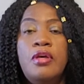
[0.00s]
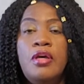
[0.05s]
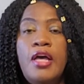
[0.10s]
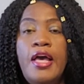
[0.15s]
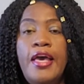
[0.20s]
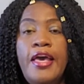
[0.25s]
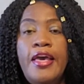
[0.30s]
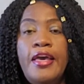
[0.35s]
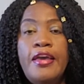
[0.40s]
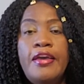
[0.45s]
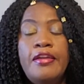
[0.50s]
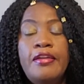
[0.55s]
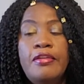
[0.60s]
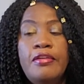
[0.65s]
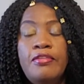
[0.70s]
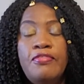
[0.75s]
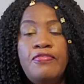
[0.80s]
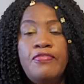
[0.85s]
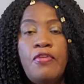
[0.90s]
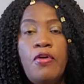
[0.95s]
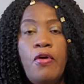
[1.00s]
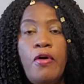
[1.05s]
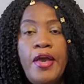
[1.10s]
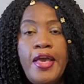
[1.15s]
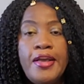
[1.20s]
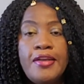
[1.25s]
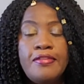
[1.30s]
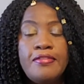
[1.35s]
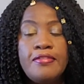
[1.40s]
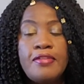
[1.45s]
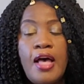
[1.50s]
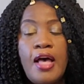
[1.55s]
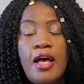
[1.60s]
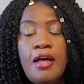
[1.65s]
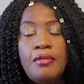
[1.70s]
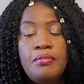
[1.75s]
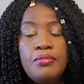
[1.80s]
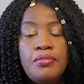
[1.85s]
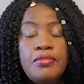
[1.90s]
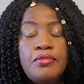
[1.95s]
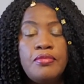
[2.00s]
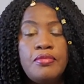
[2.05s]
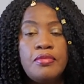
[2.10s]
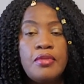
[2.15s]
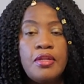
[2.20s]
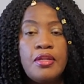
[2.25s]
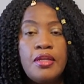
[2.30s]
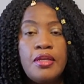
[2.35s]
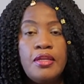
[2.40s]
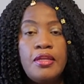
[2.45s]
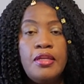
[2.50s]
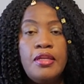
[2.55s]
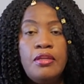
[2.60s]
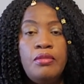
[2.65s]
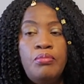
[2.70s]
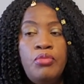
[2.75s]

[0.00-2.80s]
I had 4 exams that I need.